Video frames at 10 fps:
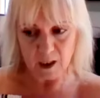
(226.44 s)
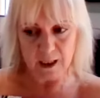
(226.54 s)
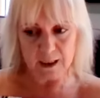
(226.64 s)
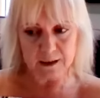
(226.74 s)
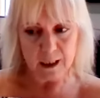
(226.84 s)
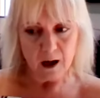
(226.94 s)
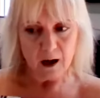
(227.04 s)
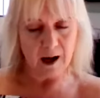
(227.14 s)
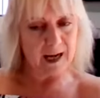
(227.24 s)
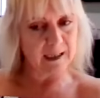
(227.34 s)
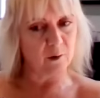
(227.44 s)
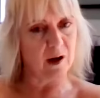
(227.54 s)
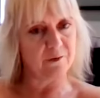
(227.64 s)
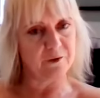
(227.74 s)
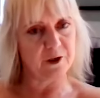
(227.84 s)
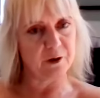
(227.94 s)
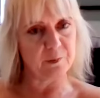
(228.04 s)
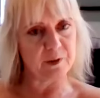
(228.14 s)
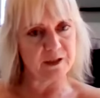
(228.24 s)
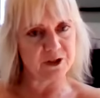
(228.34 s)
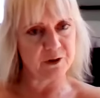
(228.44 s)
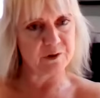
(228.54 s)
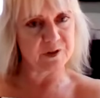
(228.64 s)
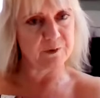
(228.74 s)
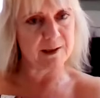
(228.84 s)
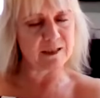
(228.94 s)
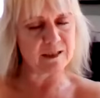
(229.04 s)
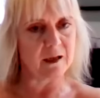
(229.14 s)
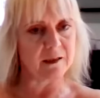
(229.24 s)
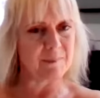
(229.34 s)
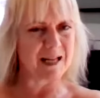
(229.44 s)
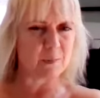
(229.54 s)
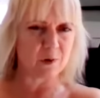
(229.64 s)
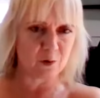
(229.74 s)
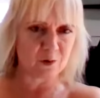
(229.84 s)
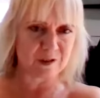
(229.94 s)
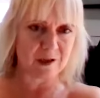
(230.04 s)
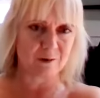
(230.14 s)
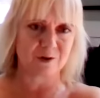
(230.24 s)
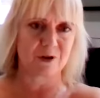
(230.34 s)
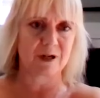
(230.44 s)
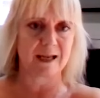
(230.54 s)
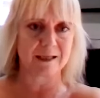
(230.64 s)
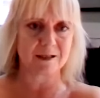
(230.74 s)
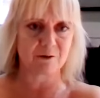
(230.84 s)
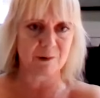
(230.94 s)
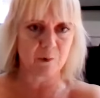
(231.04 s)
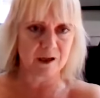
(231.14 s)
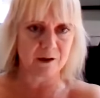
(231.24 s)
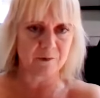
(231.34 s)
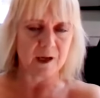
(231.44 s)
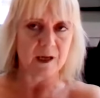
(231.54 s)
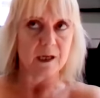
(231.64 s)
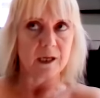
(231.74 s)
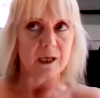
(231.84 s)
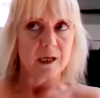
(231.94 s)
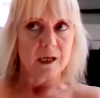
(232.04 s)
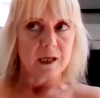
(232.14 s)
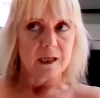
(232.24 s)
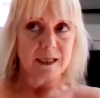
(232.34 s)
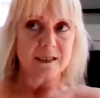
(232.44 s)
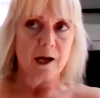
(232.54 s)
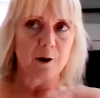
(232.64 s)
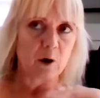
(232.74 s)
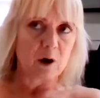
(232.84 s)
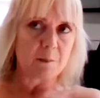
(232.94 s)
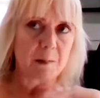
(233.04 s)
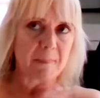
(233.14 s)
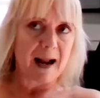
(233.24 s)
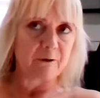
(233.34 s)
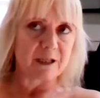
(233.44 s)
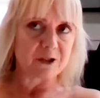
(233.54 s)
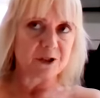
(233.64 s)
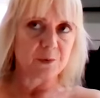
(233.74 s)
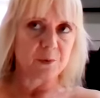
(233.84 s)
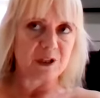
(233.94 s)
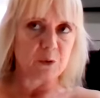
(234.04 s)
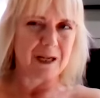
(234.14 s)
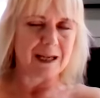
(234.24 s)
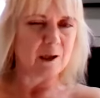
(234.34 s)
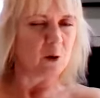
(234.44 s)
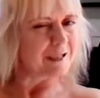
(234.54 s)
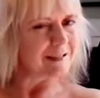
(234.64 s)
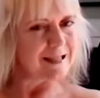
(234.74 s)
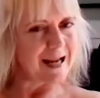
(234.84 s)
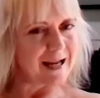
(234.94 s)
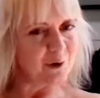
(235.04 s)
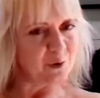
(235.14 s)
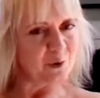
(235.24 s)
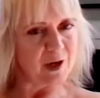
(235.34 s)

And I had quite a few issues surrounding like the menopause that I was trying to get to grip with, things going on in my marriage, which were a little bit stale.